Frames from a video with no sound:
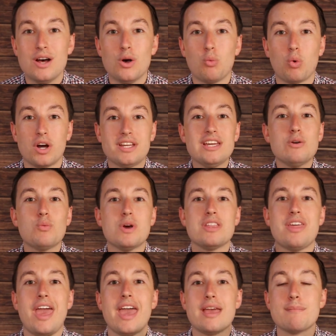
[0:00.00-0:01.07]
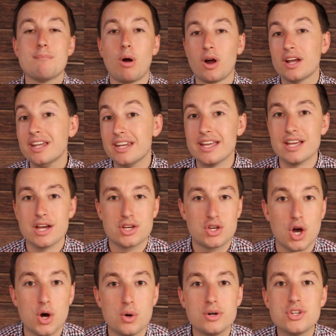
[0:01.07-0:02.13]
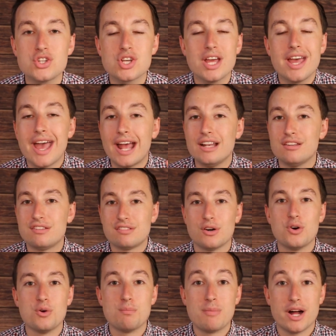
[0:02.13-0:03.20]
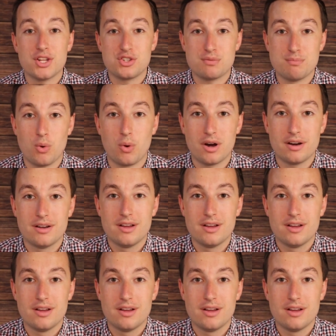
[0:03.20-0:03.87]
working with a marketing coach, and so much more.